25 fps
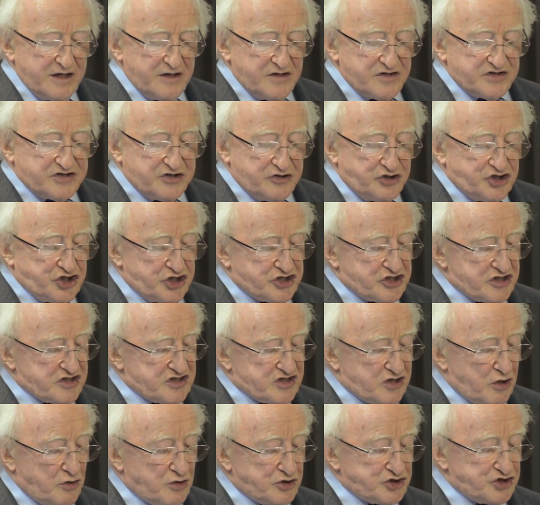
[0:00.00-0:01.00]
Such a
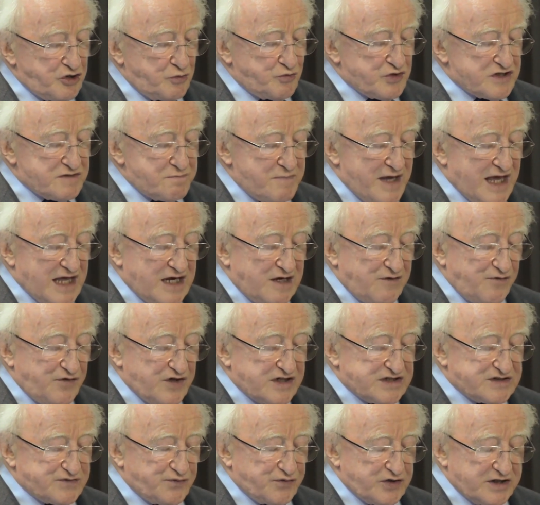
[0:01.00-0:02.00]
distortion was
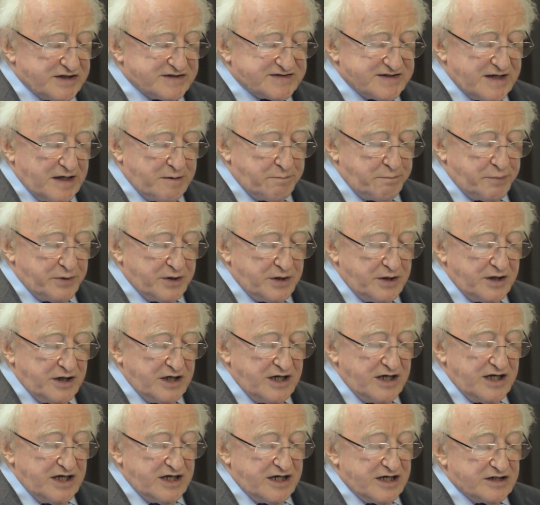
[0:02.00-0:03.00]
manifest, for example,
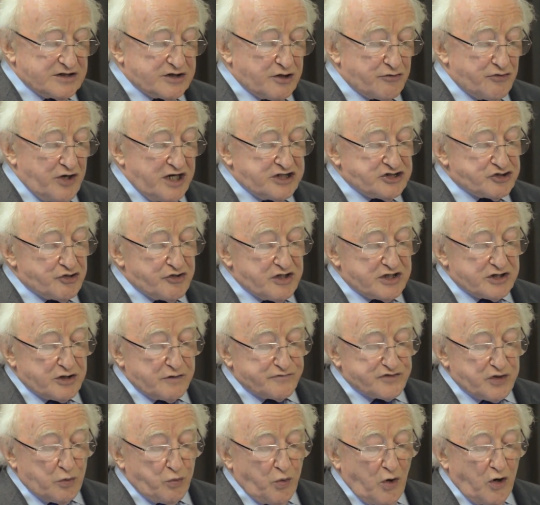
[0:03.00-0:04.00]
in the rhetoric
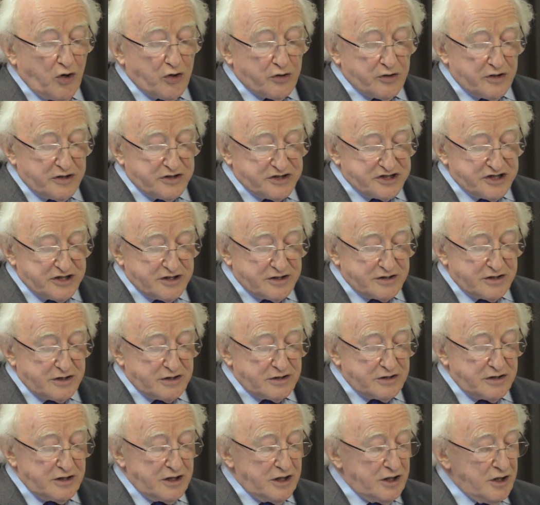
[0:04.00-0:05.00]
of the War on
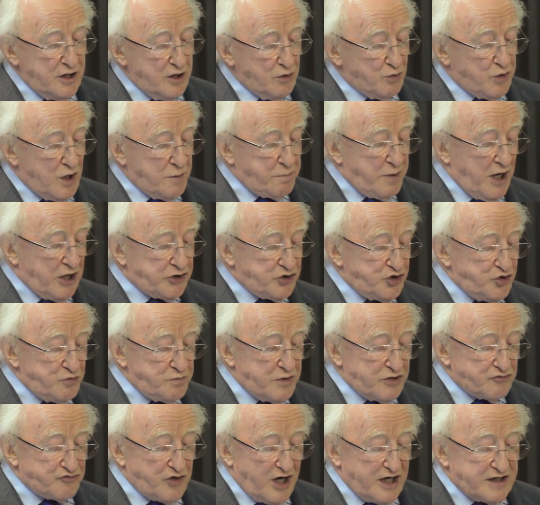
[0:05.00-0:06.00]
Terror, whereby
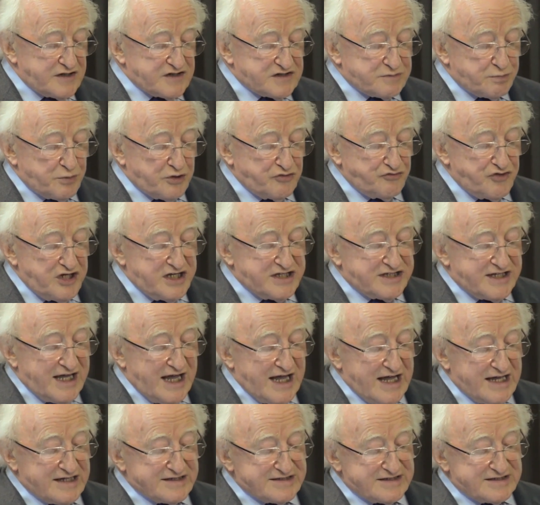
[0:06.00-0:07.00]
human rights were
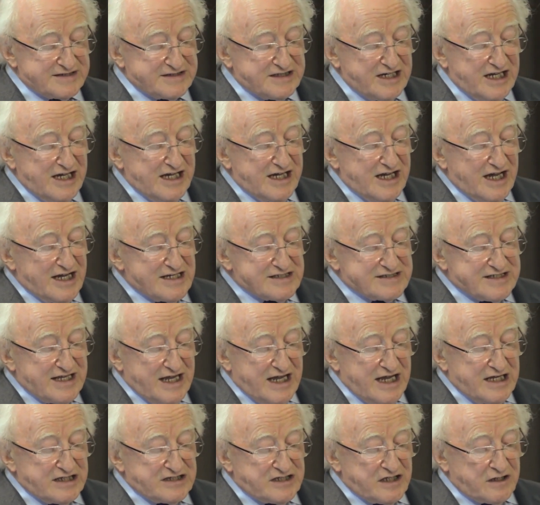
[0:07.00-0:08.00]
recast as
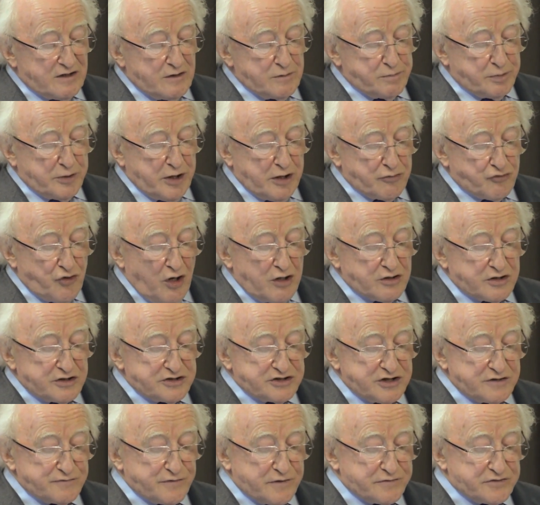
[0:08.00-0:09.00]
the ethical
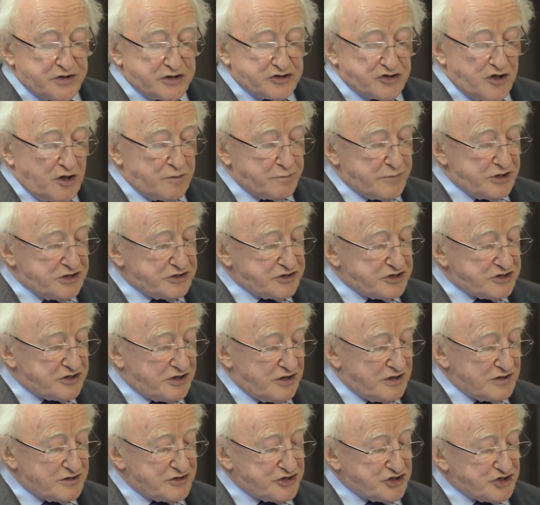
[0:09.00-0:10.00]
prerogative of the dominant
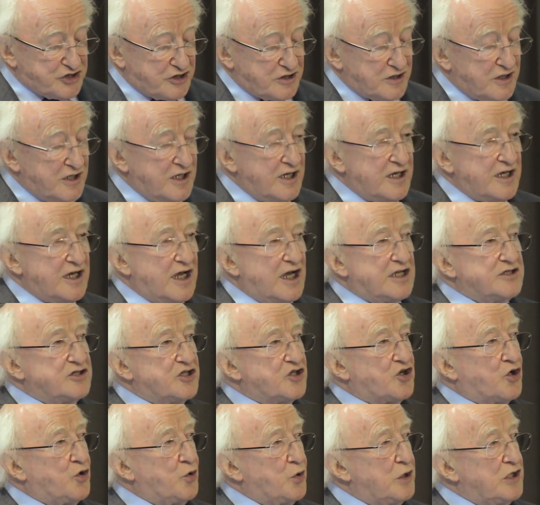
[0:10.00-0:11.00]
culture and the
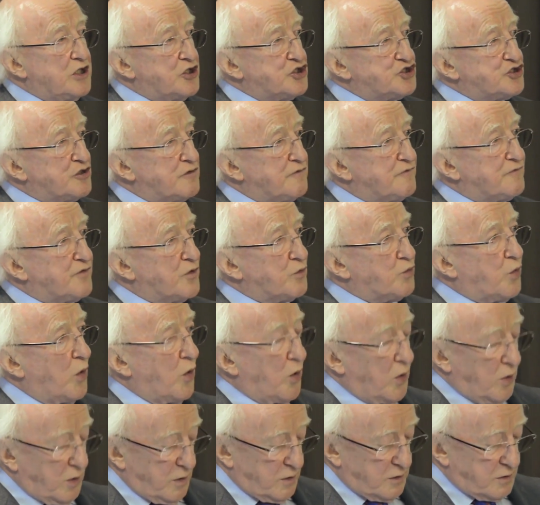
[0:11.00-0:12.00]
coalition for
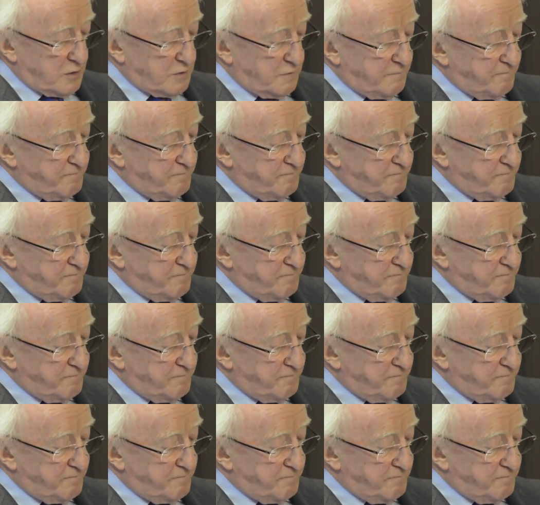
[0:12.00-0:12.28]
war.